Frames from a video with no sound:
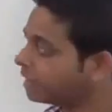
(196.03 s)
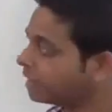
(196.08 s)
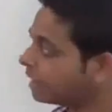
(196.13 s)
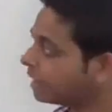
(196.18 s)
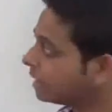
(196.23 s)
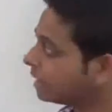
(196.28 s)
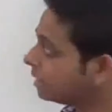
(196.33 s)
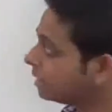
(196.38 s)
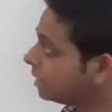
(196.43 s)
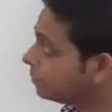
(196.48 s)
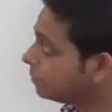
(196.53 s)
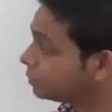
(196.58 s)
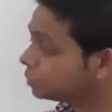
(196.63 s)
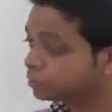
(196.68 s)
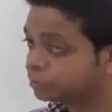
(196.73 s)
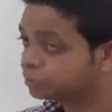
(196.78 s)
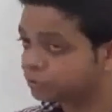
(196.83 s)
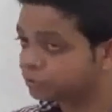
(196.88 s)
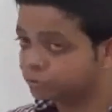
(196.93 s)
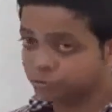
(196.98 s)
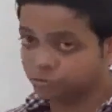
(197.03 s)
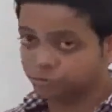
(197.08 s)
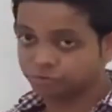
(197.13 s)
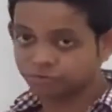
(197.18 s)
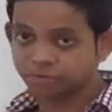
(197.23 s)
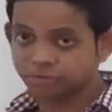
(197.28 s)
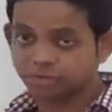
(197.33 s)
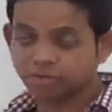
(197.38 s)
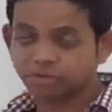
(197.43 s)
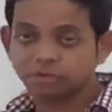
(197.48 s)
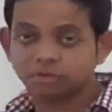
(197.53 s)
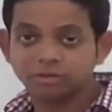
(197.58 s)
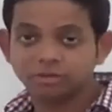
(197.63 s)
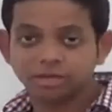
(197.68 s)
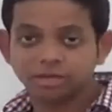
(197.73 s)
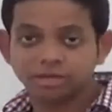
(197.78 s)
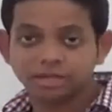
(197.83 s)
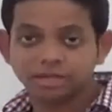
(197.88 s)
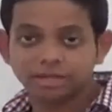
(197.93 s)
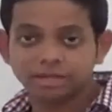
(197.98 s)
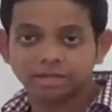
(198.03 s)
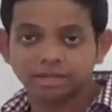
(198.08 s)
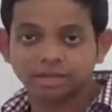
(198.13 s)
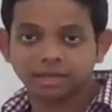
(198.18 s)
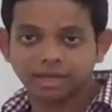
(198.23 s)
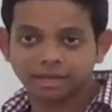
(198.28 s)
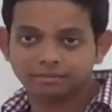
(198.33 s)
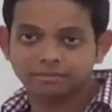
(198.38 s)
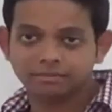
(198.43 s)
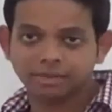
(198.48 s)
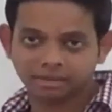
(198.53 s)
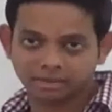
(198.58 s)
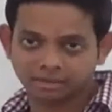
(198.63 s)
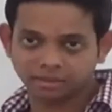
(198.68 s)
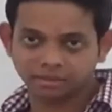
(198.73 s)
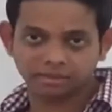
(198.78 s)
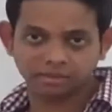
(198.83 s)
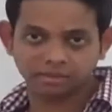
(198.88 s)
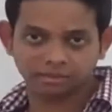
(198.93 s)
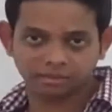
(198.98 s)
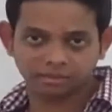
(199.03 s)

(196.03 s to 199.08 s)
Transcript: Number 2, you need a method.